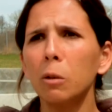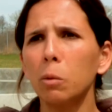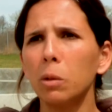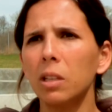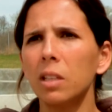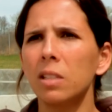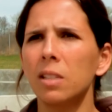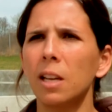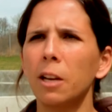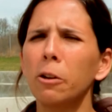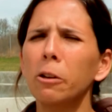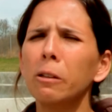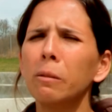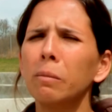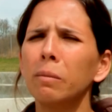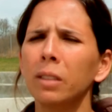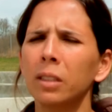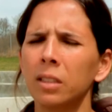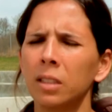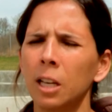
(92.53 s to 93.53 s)
with the
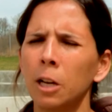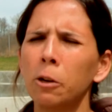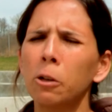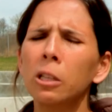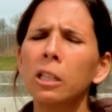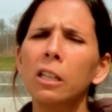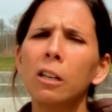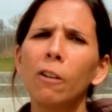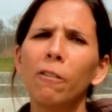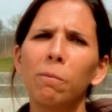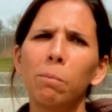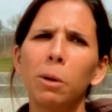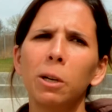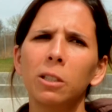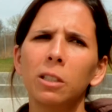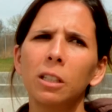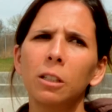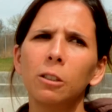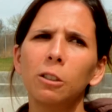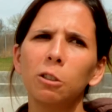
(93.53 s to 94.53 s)
settling of
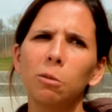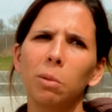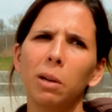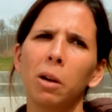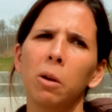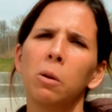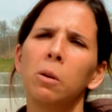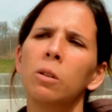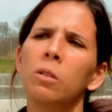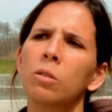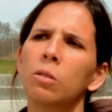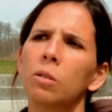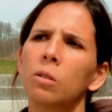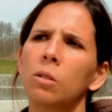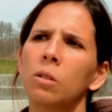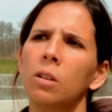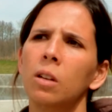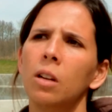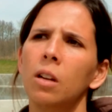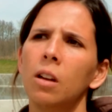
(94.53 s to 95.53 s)
particles, but also